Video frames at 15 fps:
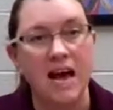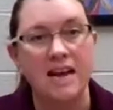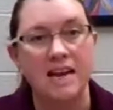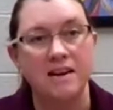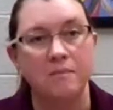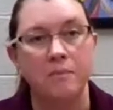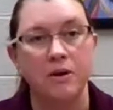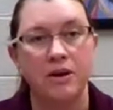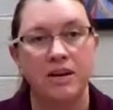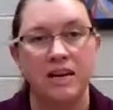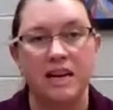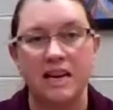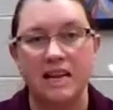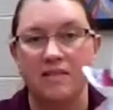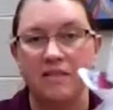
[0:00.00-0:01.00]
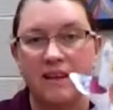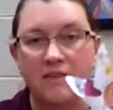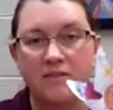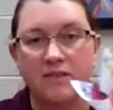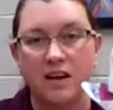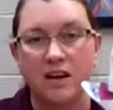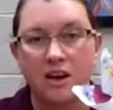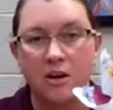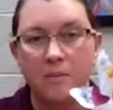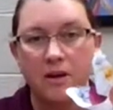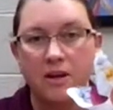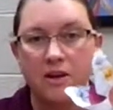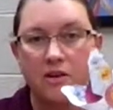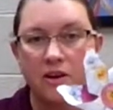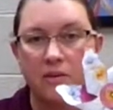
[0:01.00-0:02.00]
I didn't put any leaves on here,
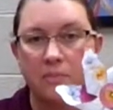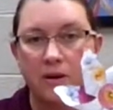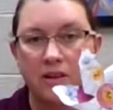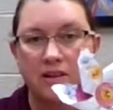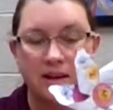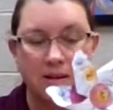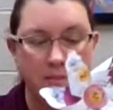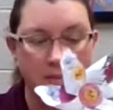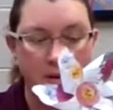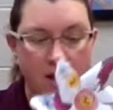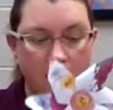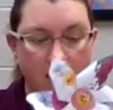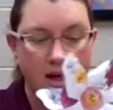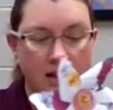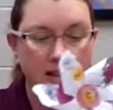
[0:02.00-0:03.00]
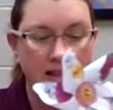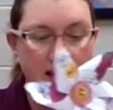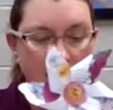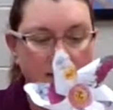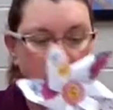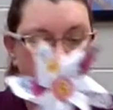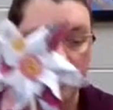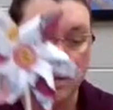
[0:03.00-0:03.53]
but you could put some leaves.